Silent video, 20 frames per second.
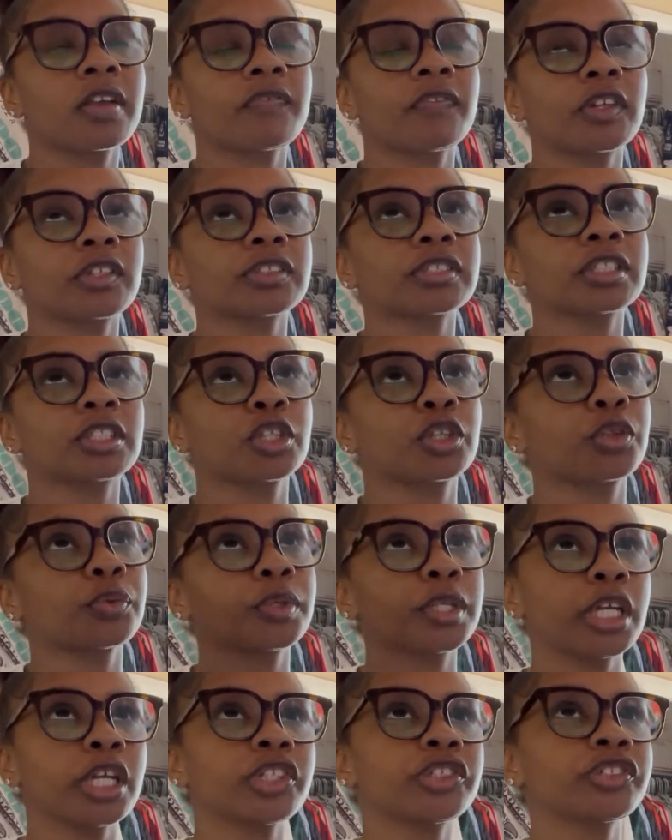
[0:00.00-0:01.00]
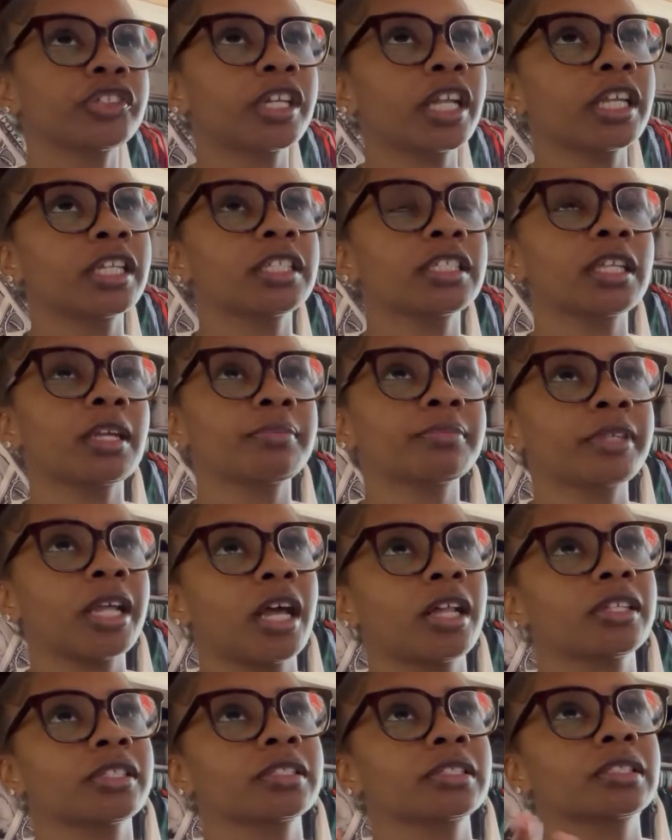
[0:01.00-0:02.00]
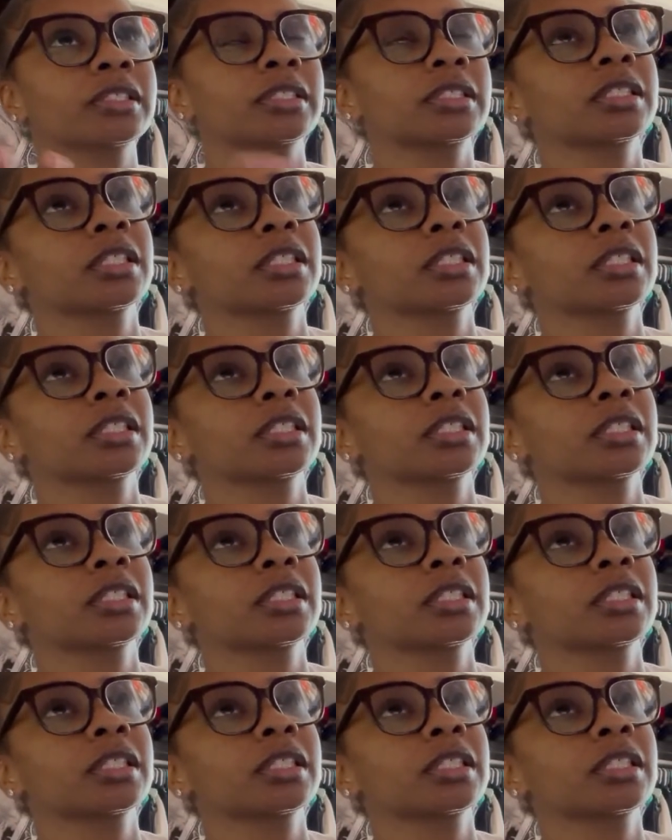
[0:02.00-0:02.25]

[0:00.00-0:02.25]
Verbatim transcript: versus 380 something dollars.